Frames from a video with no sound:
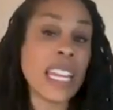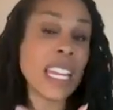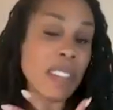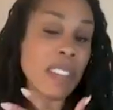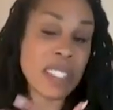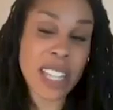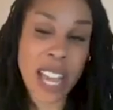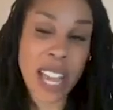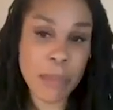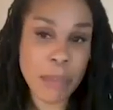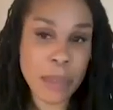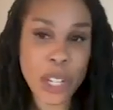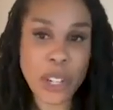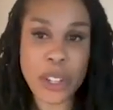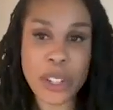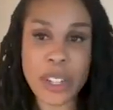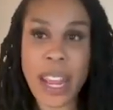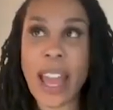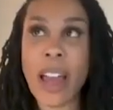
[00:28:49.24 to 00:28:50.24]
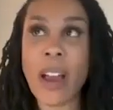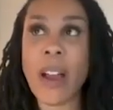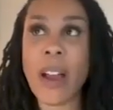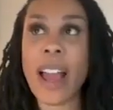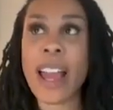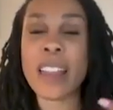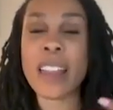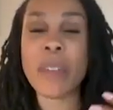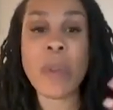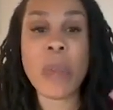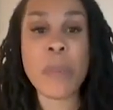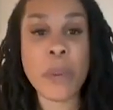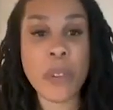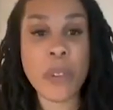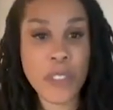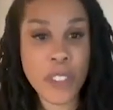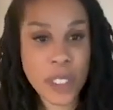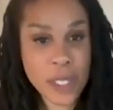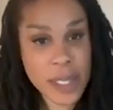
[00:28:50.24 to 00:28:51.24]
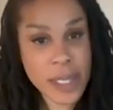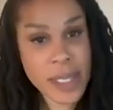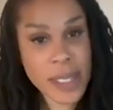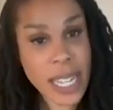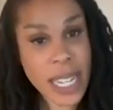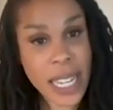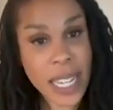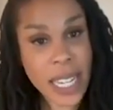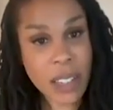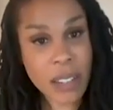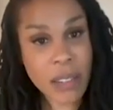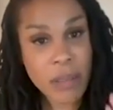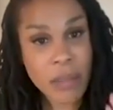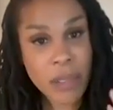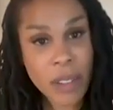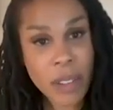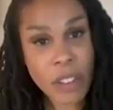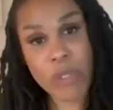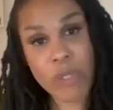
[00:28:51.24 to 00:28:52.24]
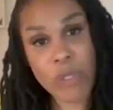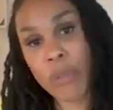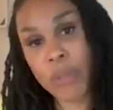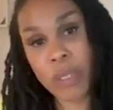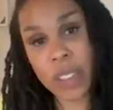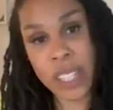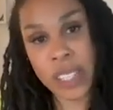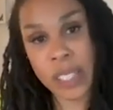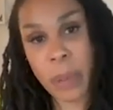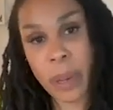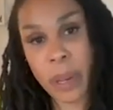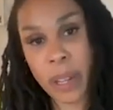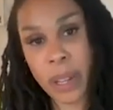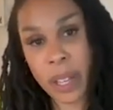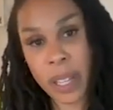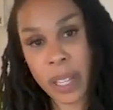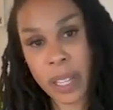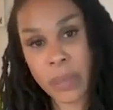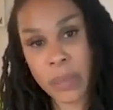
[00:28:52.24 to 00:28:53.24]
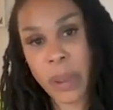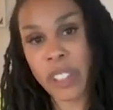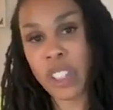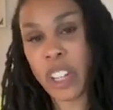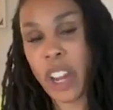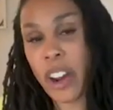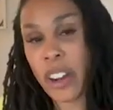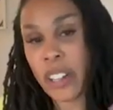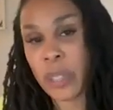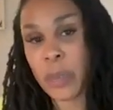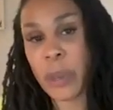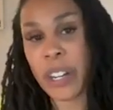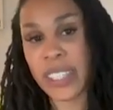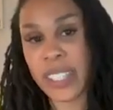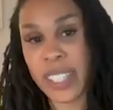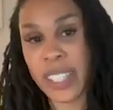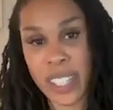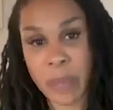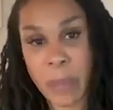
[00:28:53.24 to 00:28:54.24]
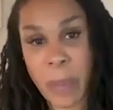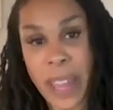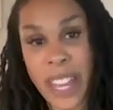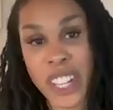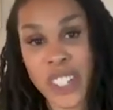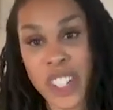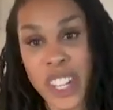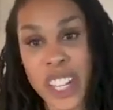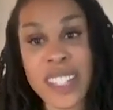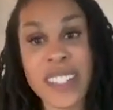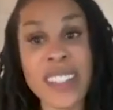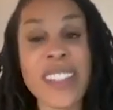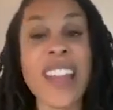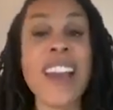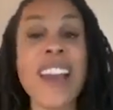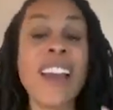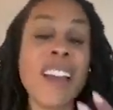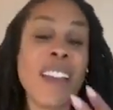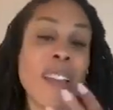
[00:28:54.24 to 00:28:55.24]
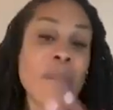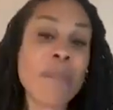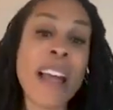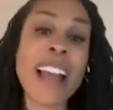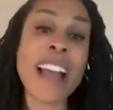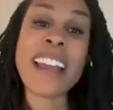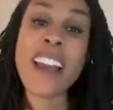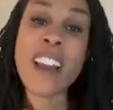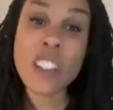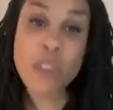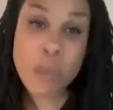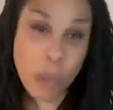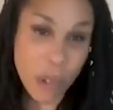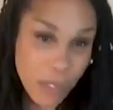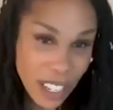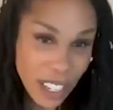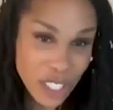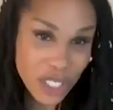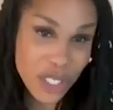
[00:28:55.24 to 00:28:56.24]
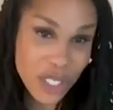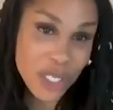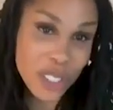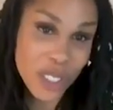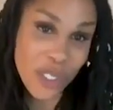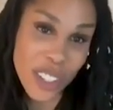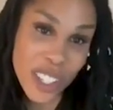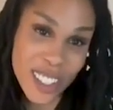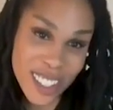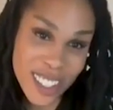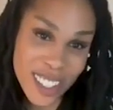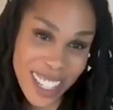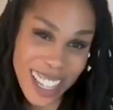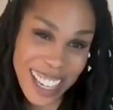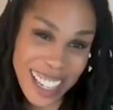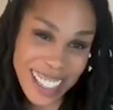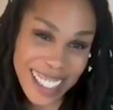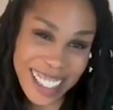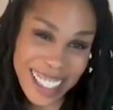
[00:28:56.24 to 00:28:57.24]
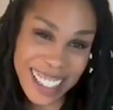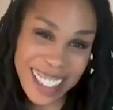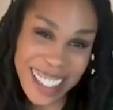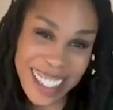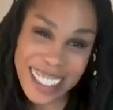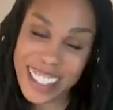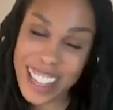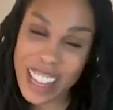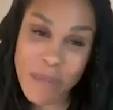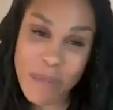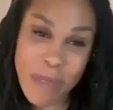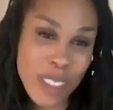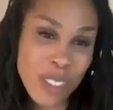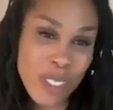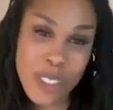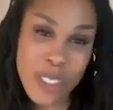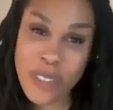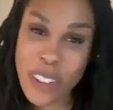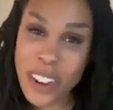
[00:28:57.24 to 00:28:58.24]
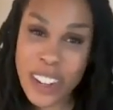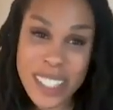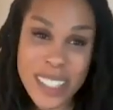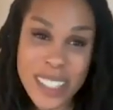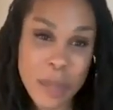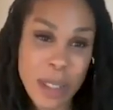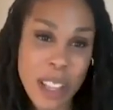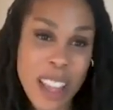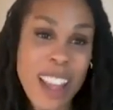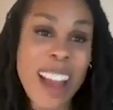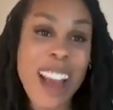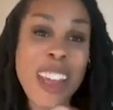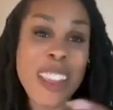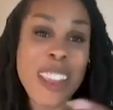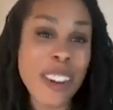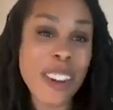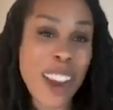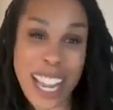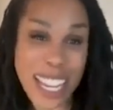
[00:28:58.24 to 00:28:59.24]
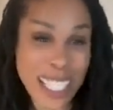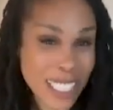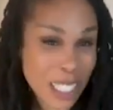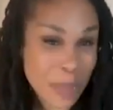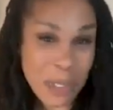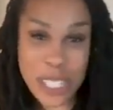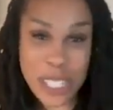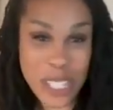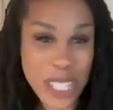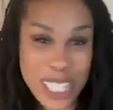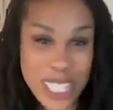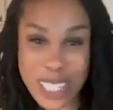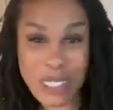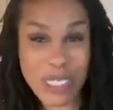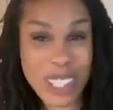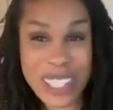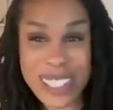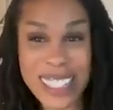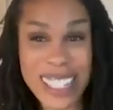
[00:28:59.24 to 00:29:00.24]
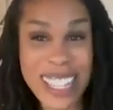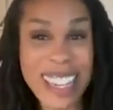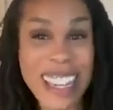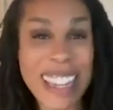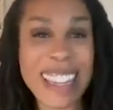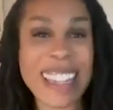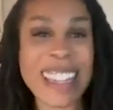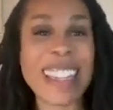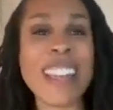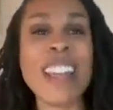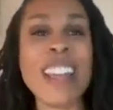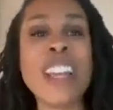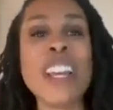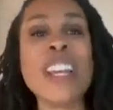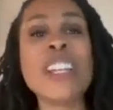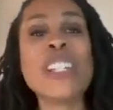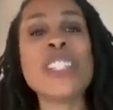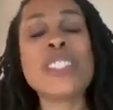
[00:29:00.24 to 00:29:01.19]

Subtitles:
and even timelier now. I think people feel seen through this book, especially our experiences as patients. Black health professionals feel seen because they've been through very some other academicians feel seen.